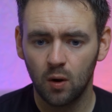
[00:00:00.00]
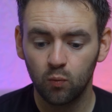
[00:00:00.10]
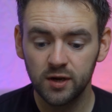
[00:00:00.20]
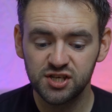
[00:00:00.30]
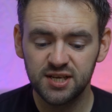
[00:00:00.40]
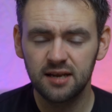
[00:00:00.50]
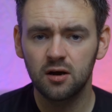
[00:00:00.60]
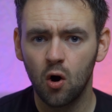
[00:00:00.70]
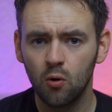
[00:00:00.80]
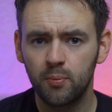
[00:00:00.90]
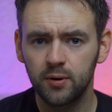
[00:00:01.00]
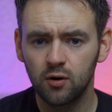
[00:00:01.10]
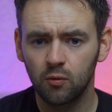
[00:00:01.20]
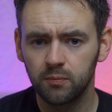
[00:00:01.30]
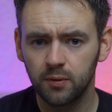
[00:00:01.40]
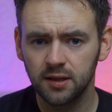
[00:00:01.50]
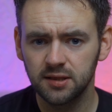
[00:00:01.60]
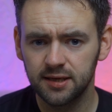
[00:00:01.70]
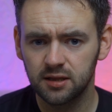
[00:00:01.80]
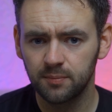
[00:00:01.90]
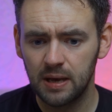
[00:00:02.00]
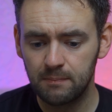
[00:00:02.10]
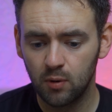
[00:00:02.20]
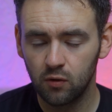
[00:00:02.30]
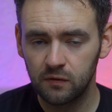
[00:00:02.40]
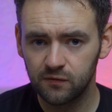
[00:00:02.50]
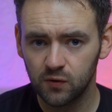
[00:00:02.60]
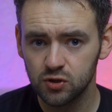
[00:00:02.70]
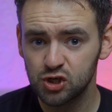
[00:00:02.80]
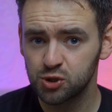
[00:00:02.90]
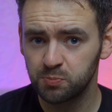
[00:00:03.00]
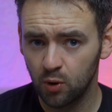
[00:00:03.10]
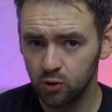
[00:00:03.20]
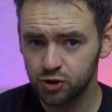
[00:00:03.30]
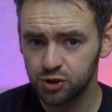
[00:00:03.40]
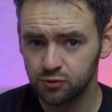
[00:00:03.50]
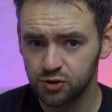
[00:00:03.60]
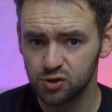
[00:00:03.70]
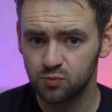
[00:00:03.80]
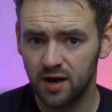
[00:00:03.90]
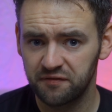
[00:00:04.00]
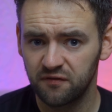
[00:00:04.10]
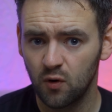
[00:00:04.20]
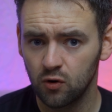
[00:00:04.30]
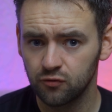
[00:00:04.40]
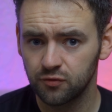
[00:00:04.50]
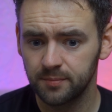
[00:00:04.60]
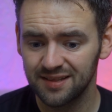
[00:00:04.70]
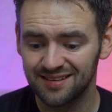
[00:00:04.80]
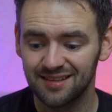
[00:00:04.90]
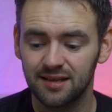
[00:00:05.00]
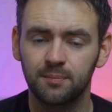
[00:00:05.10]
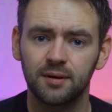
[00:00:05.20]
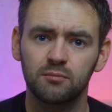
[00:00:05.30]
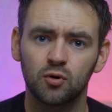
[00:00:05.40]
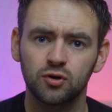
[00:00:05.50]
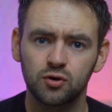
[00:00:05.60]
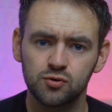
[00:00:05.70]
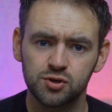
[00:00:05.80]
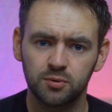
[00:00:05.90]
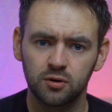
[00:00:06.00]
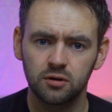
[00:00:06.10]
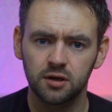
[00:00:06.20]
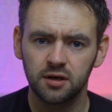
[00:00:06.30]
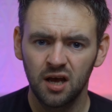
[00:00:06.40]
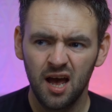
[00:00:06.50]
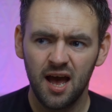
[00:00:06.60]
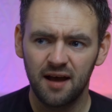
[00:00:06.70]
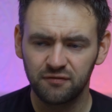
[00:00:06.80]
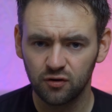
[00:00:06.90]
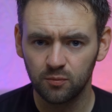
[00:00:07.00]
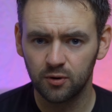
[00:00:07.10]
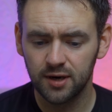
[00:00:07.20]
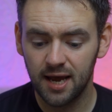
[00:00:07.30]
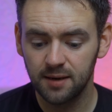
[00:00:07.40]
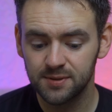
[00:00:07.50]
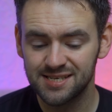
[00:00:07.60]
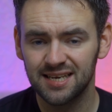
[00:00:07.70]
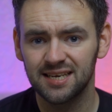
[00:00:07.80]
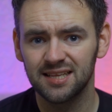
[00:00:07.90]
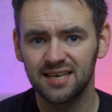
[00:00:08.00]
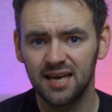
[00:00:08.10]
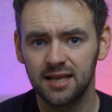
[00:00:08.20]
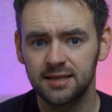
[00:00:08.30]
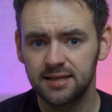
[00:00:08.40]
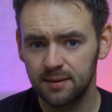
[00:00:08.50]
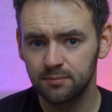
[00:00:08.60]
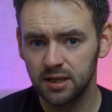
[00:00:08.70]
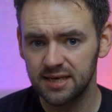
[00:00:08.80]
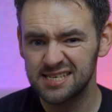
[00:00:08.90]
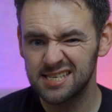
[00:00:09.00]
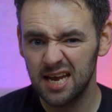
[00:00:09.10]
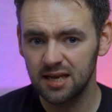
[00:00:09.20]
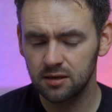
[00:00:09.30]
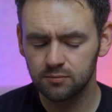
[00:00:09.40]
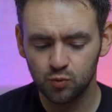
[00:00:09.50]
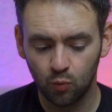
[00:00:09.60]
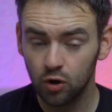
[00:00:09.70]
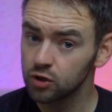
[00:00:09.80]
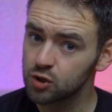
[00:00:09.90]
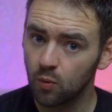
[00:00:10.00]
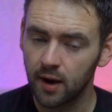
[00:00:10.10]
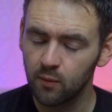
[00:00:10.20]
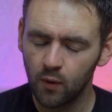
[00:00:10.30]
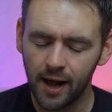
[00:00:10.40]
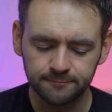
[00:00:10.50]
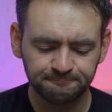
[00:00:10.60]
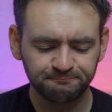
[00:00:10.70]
which did open up a little bit more for sport shooters, where 400mm is a little bit more usable, and f2.8, particularly in dim-lit stadiums, works quite well.